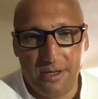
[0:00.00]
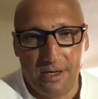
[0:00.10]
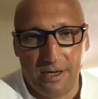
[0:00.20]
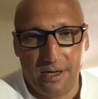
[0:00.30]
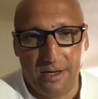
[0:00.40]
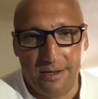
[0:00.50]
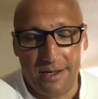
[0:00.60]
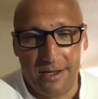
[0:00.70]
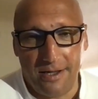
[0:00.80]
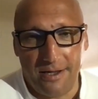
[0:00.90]

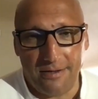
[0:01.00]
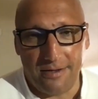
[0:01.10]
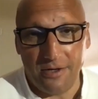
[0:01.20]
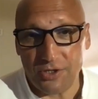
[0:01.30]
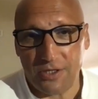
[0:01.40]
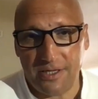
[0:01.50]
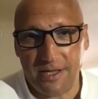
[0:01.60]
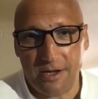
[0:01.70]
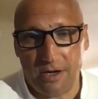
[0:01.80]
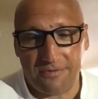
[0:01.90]
And initially
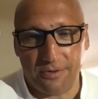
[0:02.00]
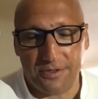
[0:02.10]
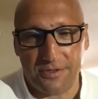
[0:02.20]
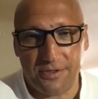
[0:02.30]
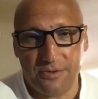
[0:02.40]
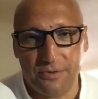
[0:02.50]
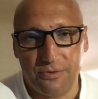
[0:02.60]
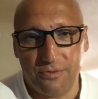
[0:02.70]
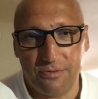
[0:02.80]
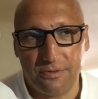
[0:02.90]
they offered
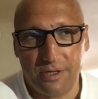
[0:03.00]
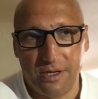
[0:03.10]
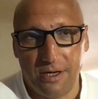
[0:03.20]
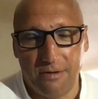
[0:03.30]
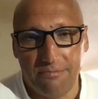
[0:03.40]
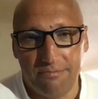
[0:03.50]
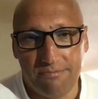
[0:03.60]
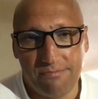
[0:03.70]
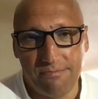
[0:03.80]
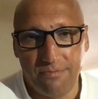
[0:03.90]
to,
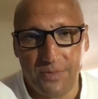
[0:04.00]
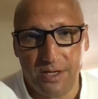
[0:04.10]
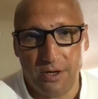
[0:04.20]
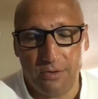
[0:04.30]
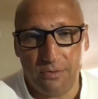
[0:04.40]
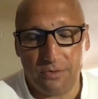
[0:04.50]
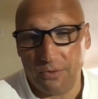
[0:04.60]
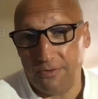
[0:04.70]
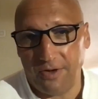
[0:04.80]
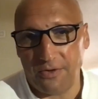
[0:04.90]

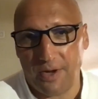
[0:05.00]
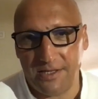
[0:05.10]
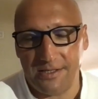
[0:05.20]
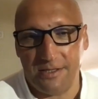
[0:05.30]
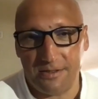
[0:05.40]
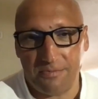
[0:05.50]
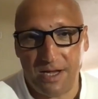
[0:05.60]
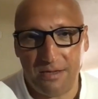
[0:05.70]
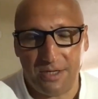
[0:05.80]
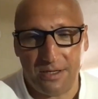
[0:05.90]
through fundraising, to
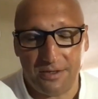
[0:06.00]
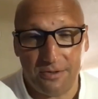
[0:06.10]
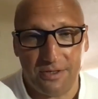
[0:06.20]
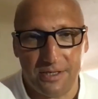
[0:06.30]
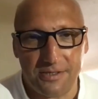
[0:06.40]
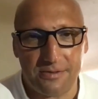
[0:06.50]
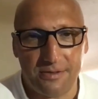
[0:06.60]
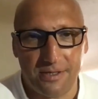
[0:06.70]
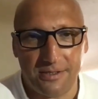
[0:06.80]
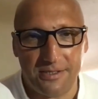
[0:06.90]
pay me to do
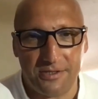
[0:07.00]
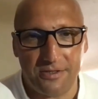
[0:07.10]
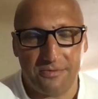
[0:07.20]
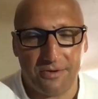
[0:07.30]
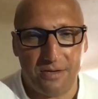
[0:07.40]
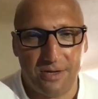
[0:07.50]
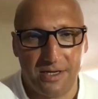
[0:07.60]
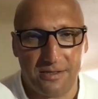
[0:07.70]
this, at least to defray my